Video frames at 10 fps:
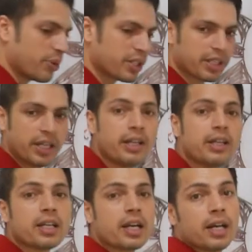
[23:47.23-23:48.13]
we
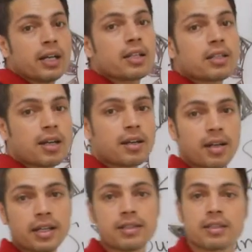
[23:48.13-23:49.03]
see
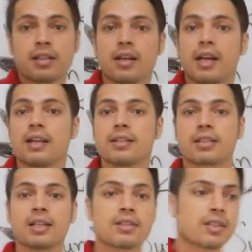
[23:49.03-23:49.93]
sunrise and
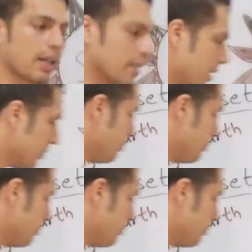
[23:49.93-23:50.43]
sunset.